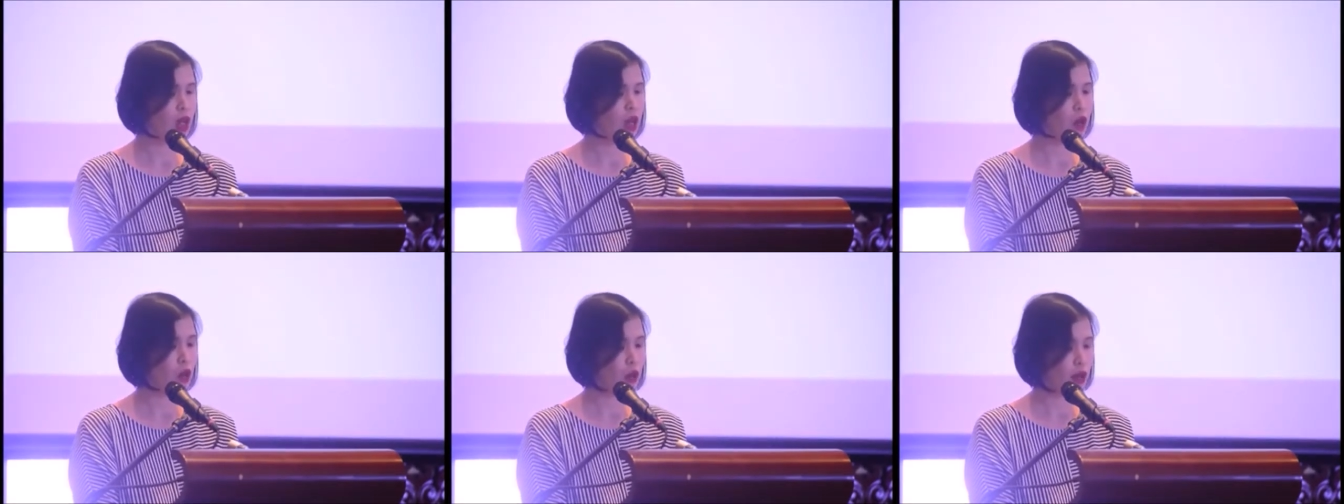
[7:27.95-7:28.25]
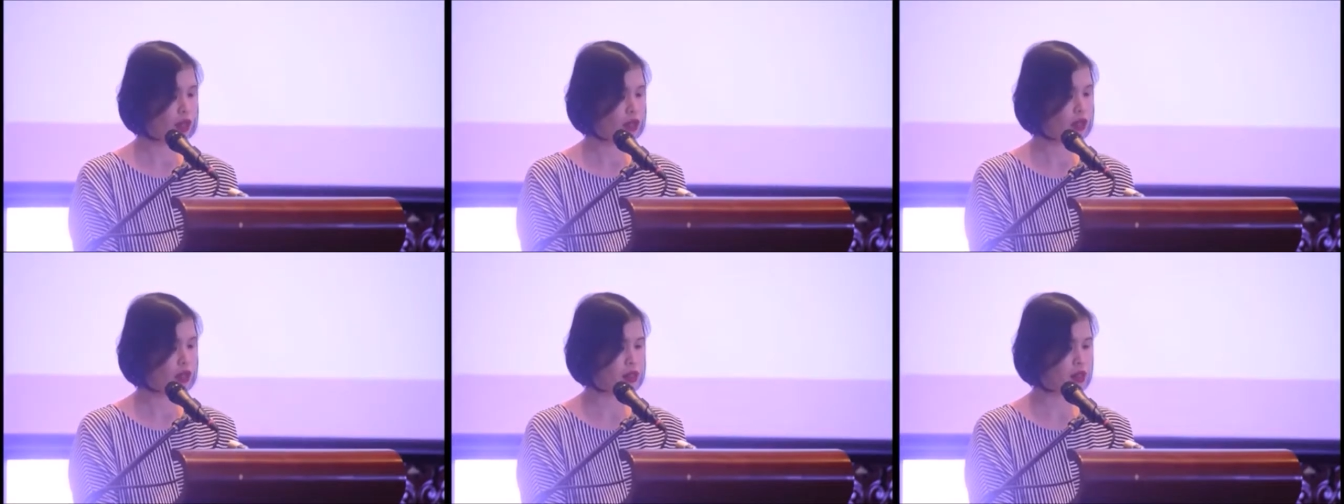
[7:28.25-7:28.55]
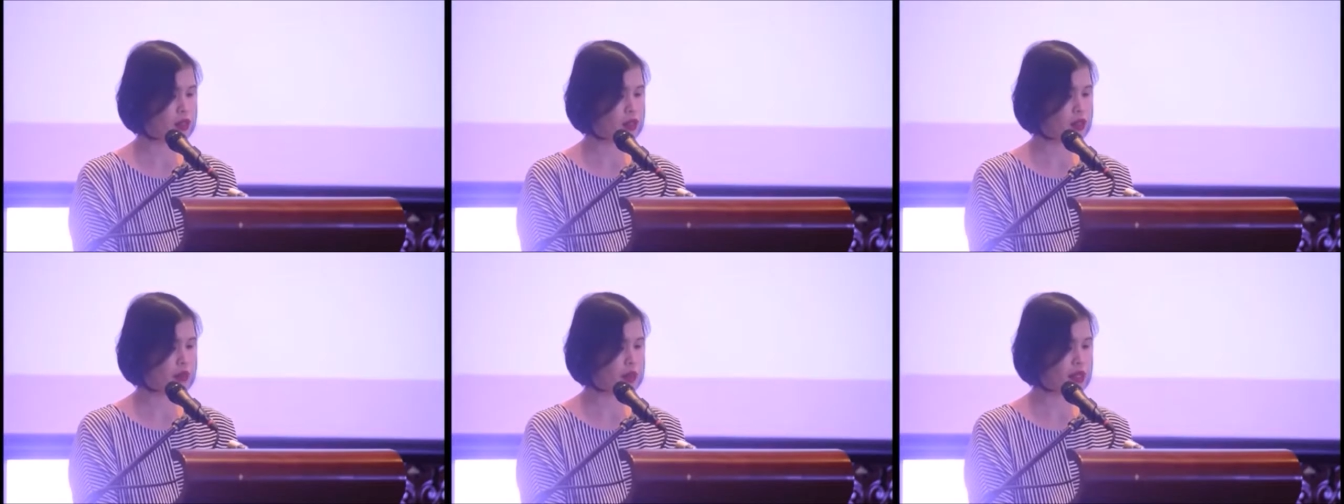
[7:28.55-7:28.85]
loyal
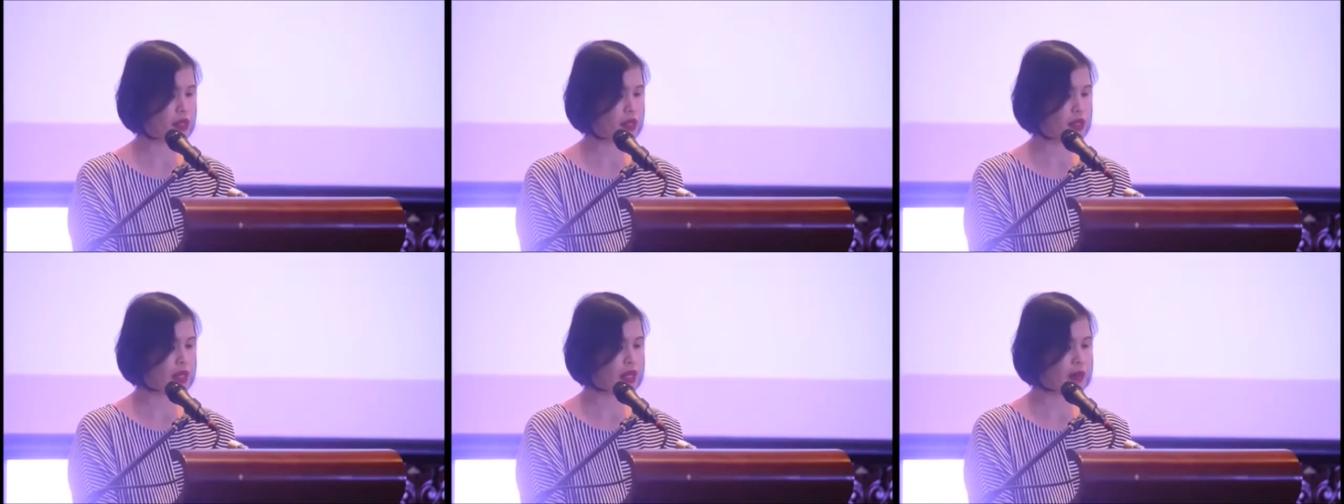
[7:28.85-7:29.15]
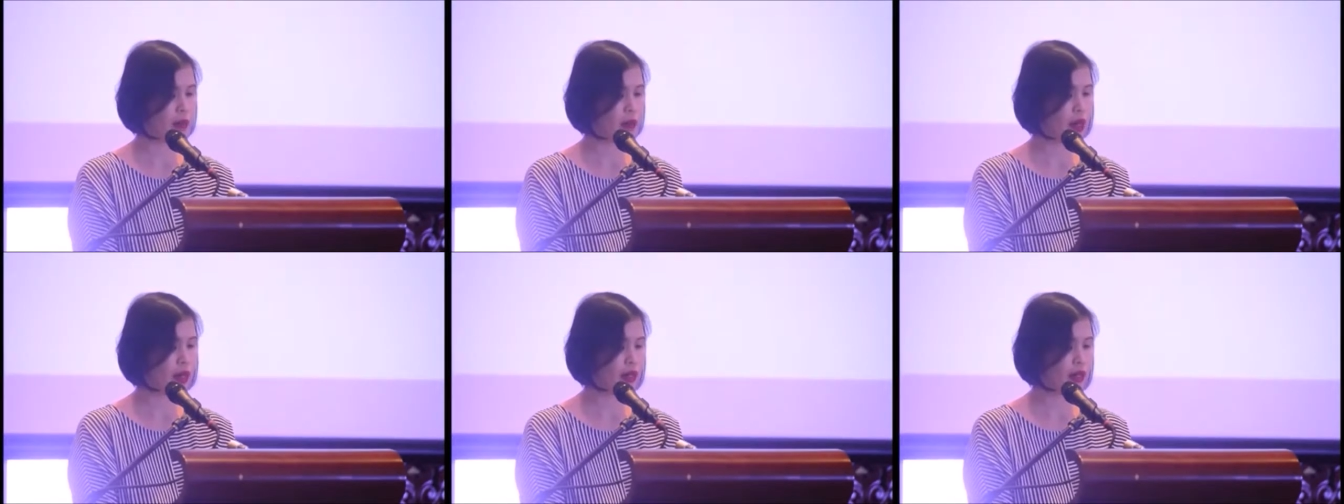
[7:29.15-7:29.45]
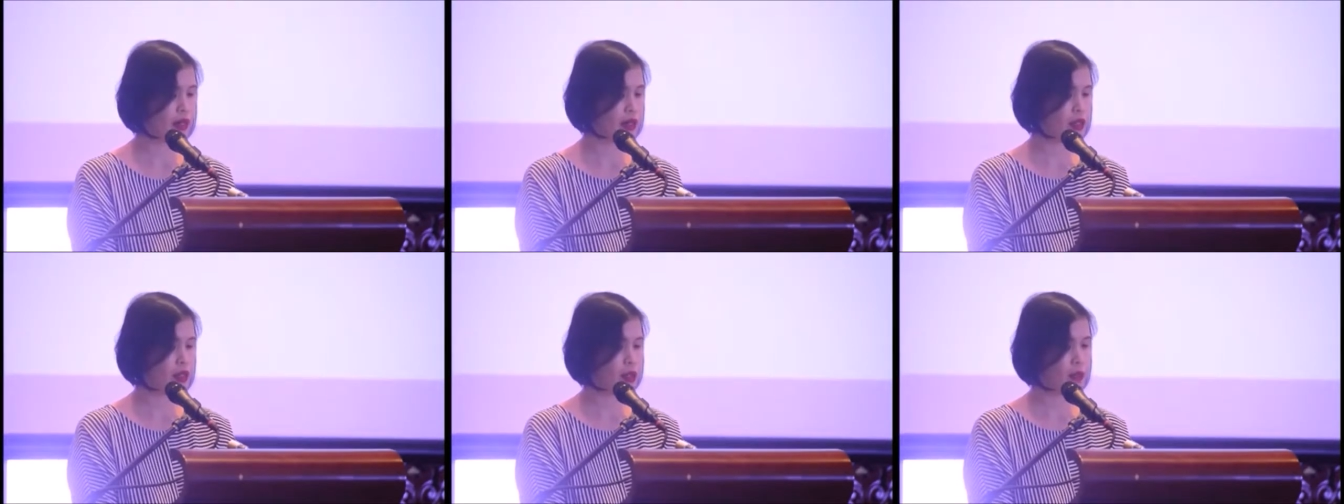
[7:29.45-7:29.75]
customers, and
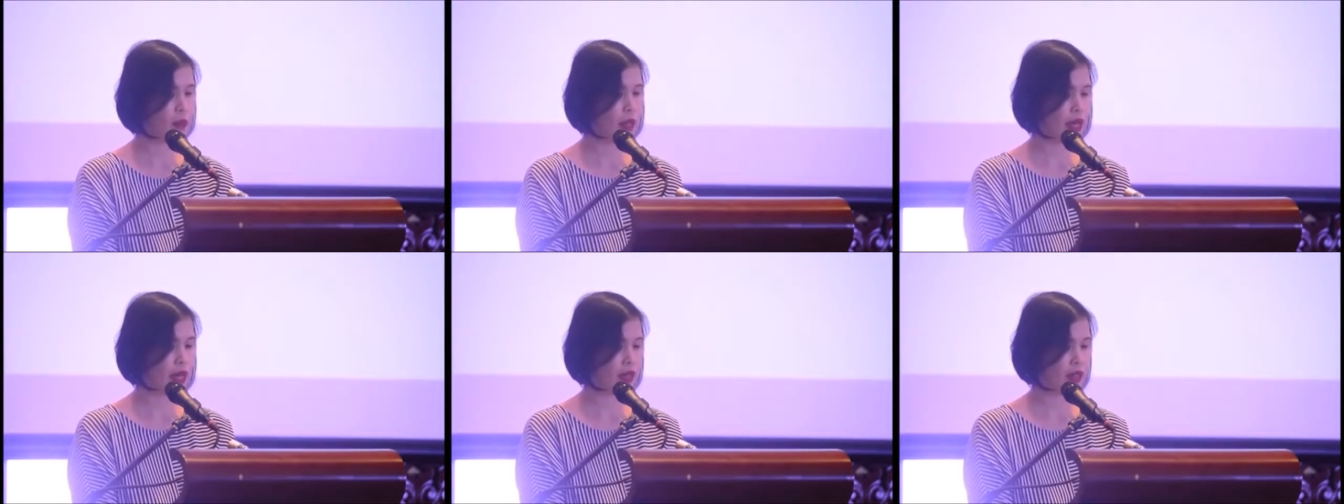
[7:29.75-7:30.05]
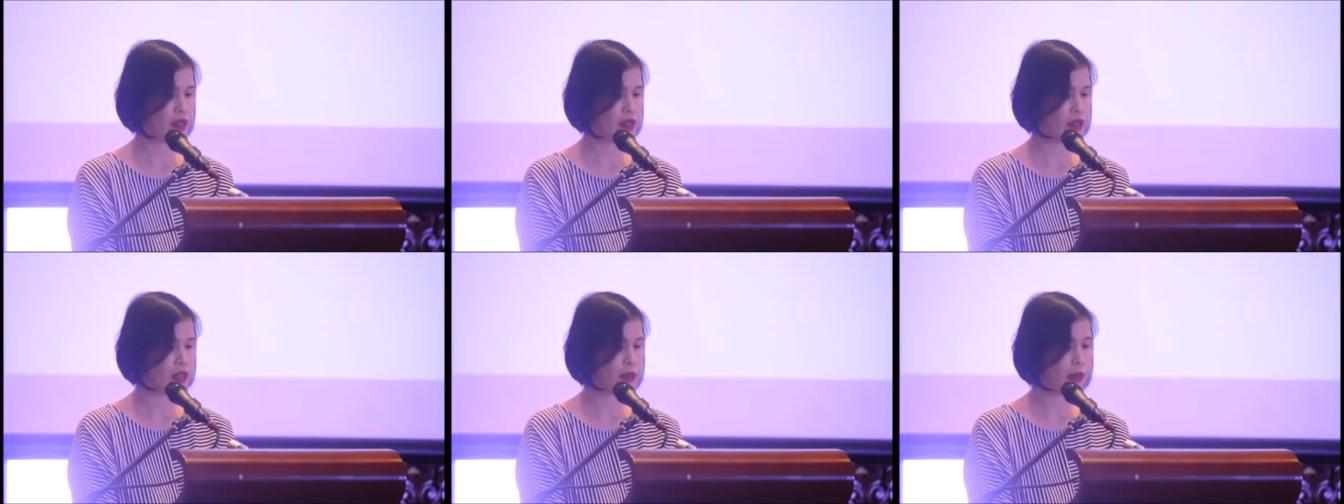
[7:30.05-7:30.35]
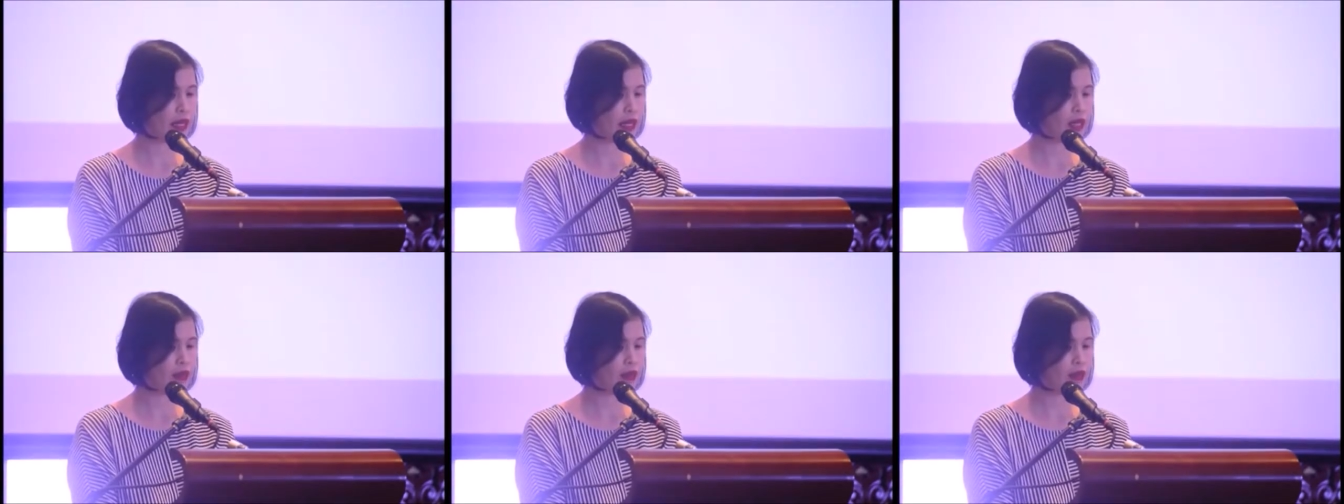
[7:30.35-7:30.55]
partner suppliers by